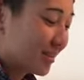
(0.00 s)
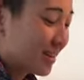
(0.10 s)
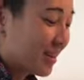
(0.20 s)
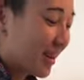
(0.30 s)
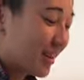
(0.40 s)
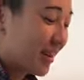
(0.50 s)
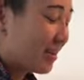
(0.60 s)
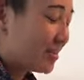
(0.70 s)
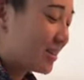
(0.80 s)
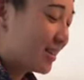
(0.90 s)
And then I
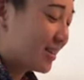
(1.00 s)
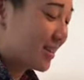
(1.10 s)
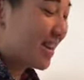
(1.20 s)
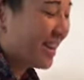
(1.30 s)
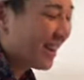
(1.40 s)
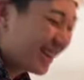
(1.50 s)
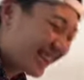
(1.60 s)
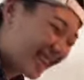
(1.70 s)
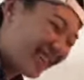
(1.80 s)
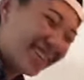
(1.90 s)
was sitting
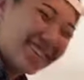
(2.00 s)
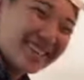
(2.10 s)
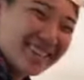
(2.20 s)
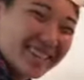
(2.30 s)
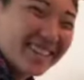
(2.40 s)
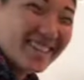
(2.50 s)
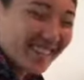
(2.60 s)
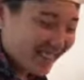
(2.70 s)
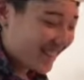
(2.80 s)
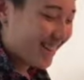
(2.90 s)
there
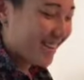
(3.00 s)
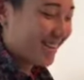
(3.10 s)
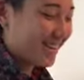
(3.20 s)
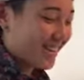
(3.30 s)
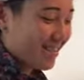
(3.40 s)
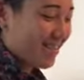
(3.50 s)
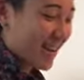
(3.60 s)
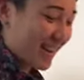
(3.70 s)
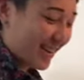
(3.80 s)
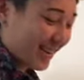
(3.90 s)
like,
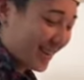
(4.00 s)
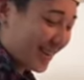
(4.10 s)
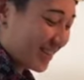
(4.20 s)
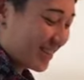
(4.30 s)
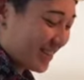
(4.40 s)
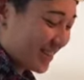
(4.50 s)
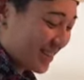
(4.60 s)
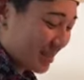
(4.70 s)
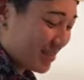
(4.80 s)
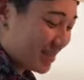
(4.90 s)
wait, isn't this
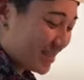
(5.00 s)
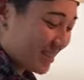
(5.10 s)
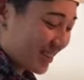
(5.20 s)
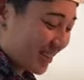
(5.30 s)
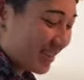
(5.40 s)
supposed to cook?